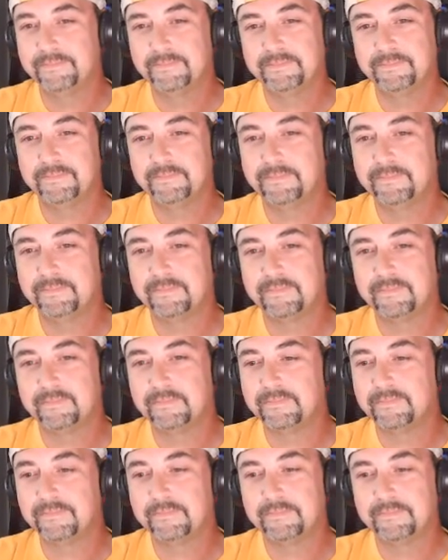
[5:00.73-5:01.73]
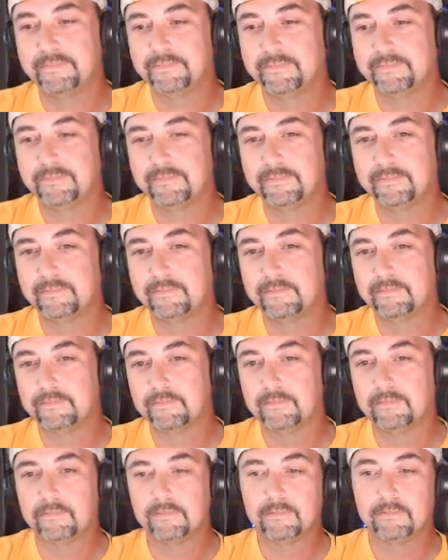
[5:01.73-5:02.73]

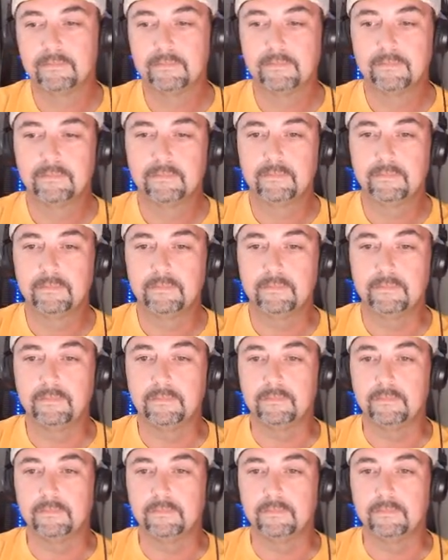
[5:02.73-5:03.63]
(silent)